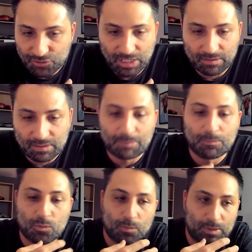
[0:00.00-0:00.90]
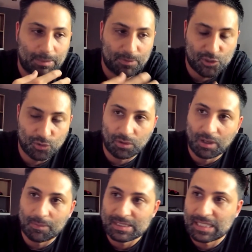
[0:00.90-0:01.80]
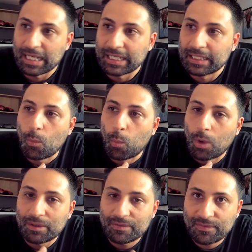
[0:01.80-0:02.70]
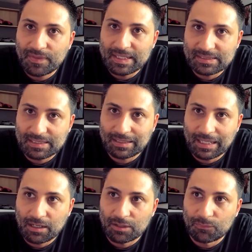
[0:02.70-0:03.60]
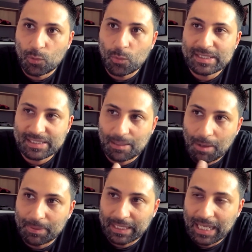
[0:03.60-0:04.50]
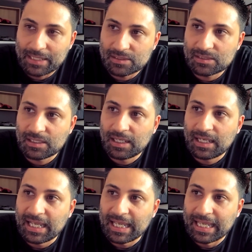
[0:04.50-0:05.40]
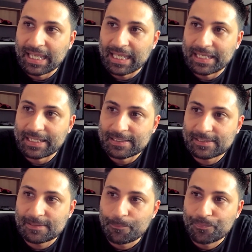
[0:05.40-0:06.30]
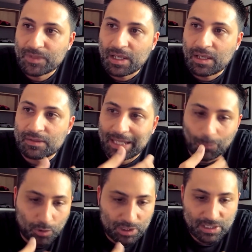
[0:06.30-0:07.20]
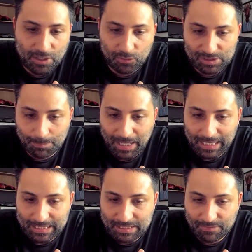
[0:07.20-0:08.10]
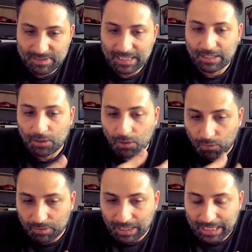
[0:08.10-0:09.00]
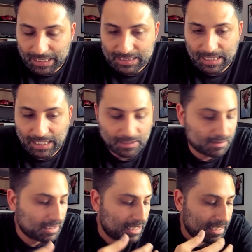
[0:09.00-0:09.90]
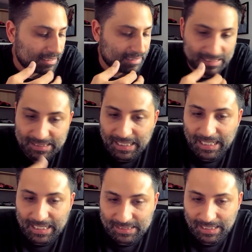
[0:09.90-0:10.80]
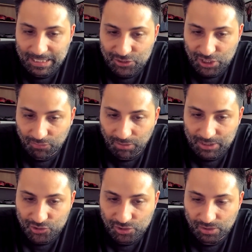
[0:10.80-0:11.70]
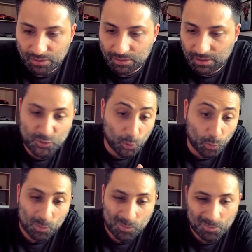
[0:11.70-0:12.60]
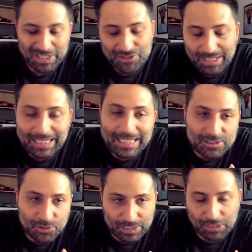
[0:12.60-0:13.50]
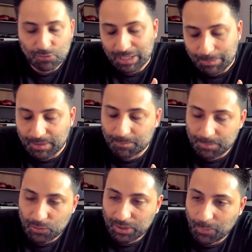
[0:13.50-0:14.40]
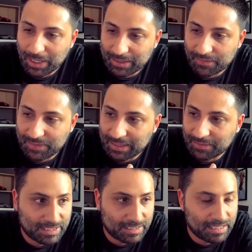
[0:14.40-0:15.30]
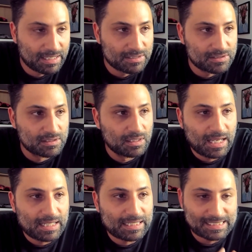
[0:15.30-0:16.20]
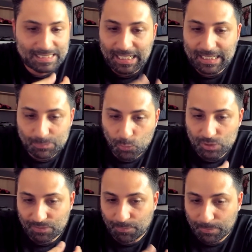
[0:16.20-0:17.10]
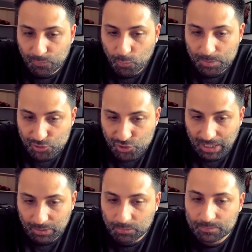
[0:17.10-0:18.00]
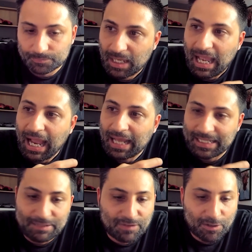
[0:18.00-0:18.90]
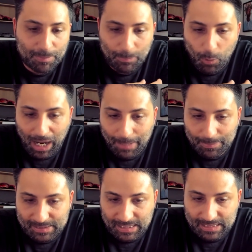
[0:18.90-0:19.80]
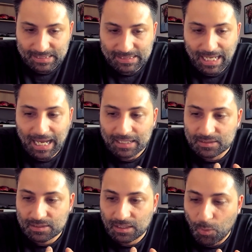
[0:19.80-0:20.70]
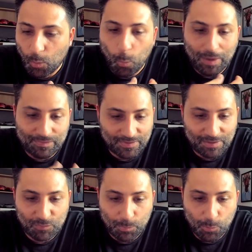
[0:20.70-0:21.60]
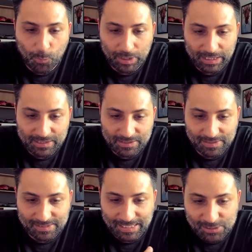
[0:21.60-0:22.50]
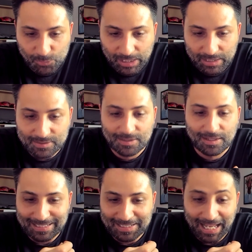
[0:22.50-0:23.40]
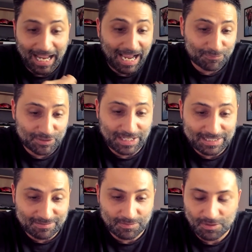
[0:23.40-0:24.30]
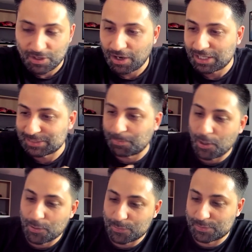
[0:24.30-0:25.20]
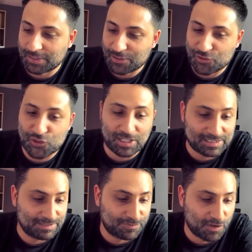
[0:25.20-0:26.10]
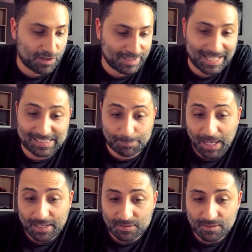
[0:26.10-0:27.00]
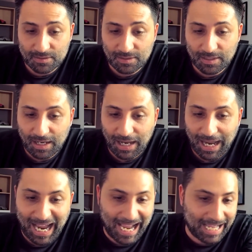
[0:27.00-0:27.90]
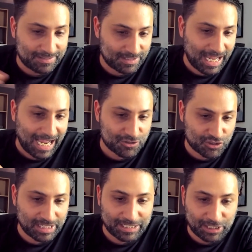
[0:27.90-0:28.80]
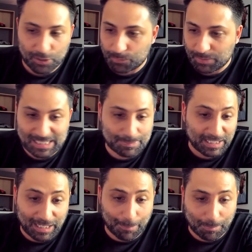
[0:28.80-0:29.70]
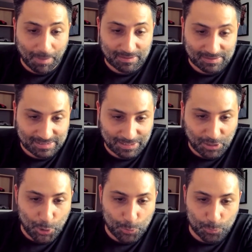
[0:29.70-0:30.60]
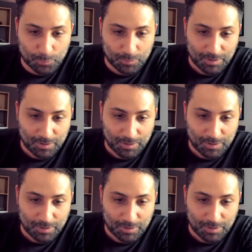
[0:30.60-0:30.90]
than mature, I would say. One of the things that they kind of always come up against is they want to turn on some paid activity on LinkedIn. They see it as a lead generation tool, which it is to a degree, but not in the way that I think they think it is. They see it more as a performance channel. And then invariably what happens is that when they're then reporting into the C-suite, they have to then, I suppose, justify their spend. And actually, it's been a couple of months and no